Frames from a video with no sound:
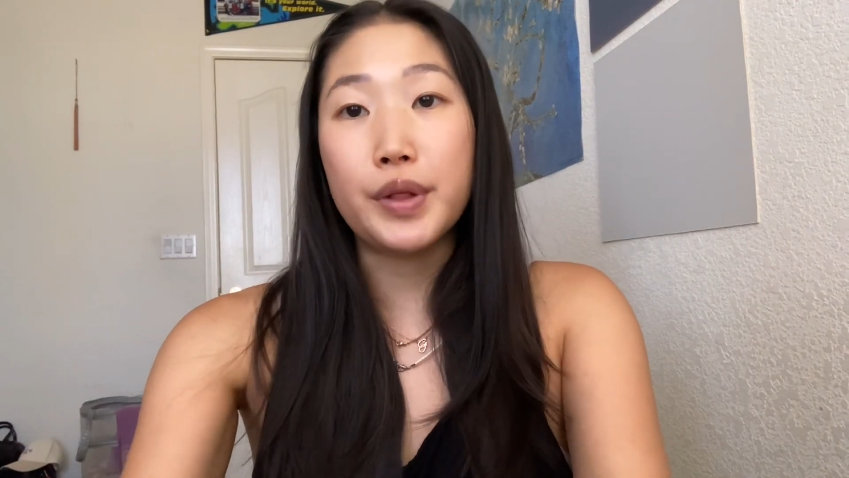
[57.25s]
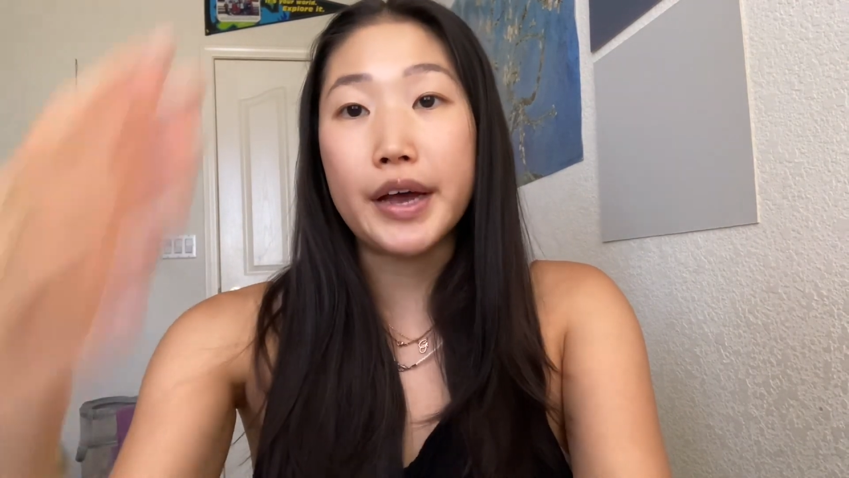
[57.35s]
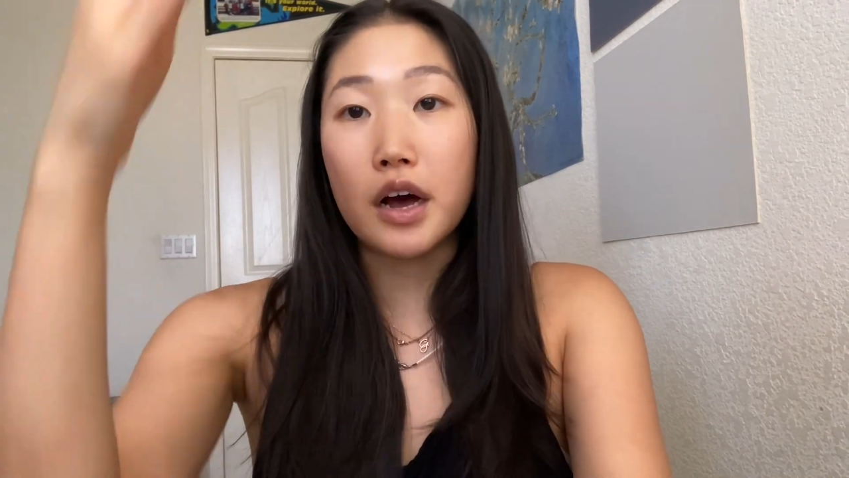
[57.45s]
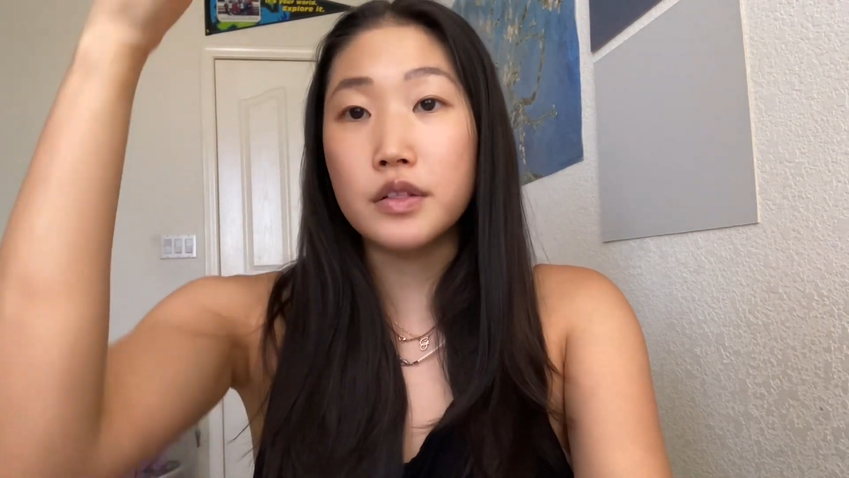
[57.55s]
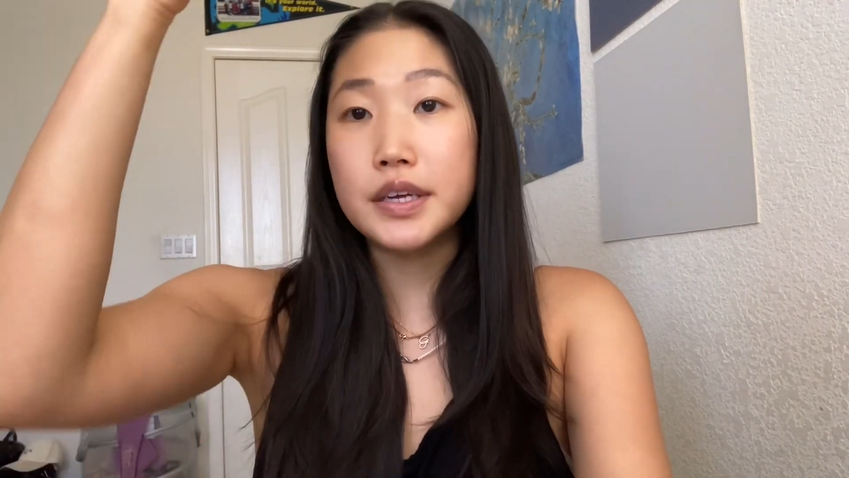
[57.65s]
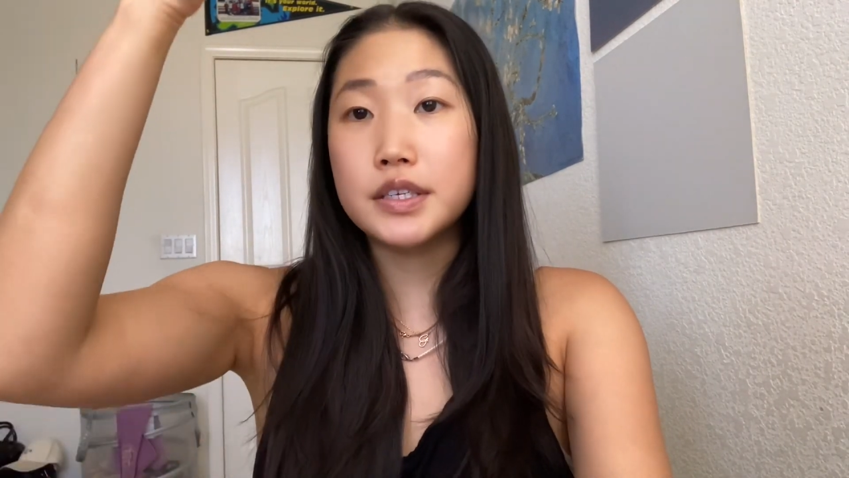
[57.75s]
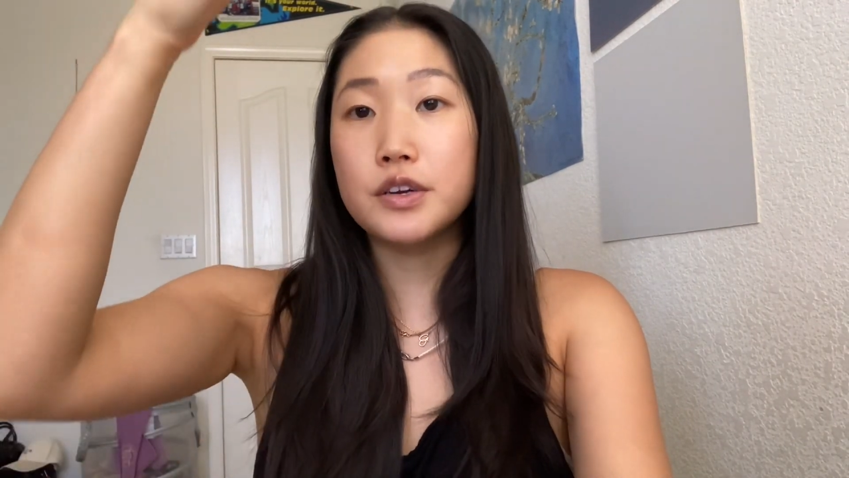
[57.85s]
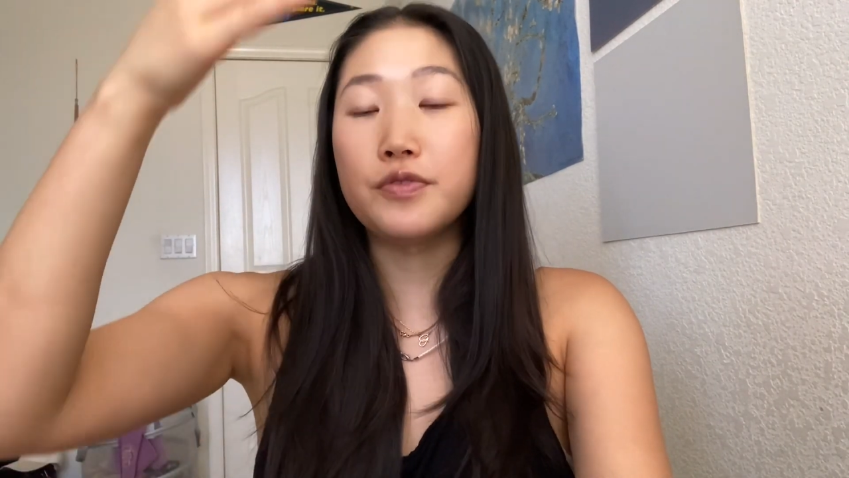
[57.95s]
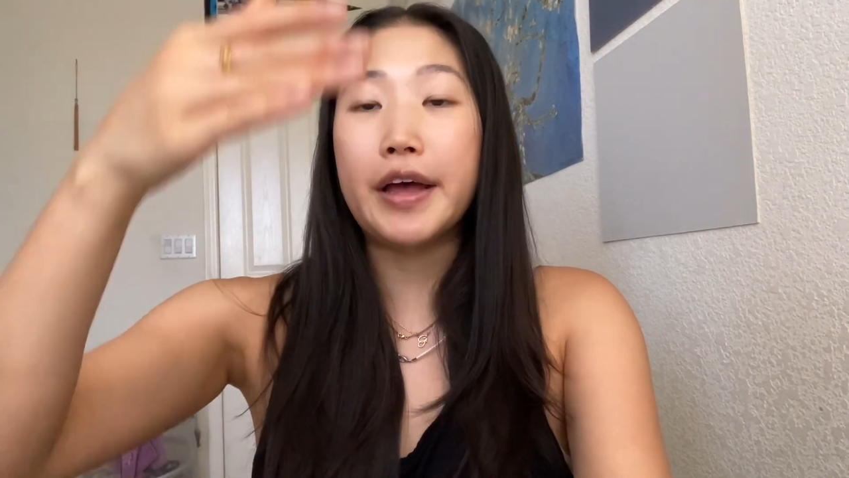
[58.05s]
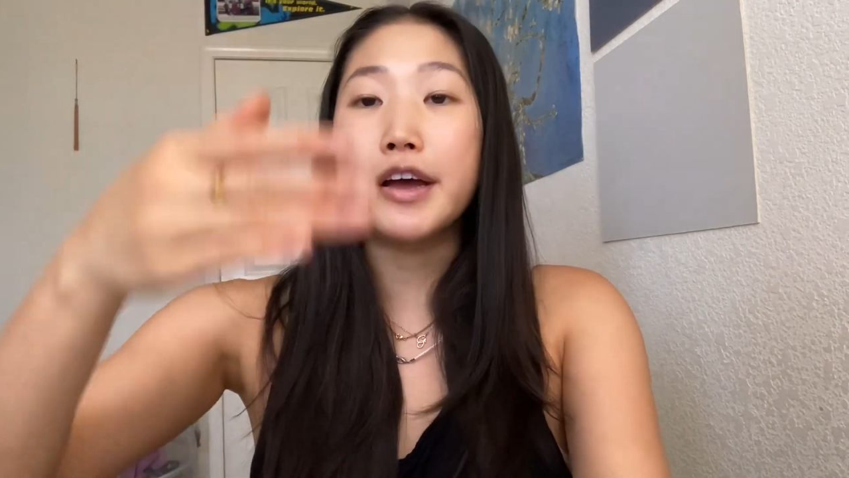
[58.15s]
like a
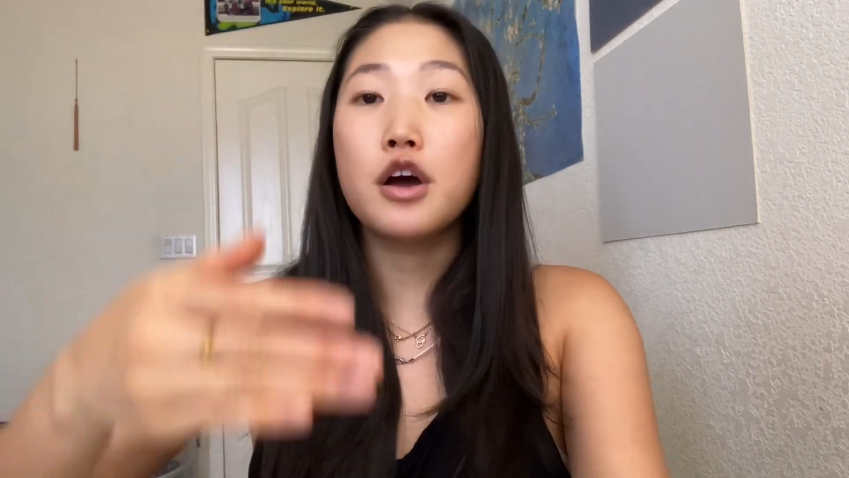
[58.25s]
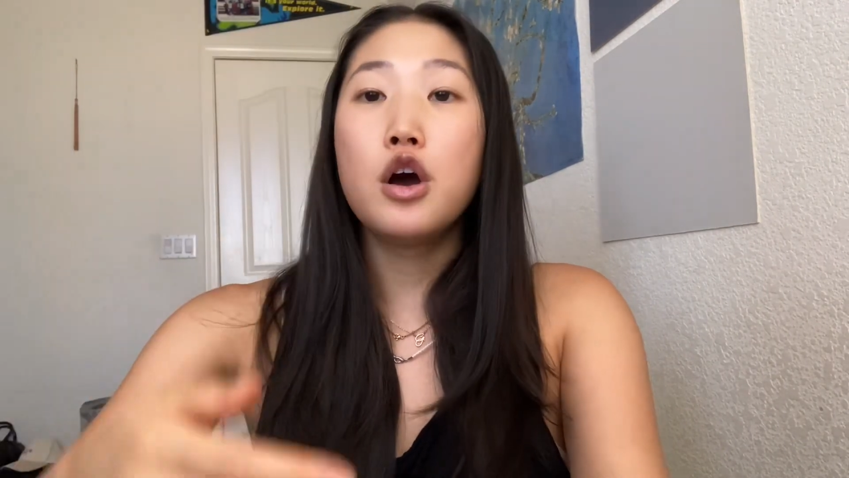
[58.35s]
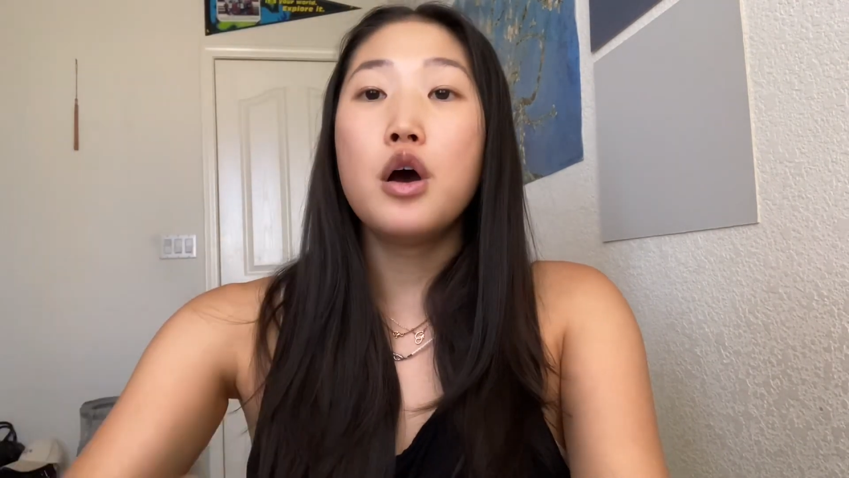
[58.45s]
list of like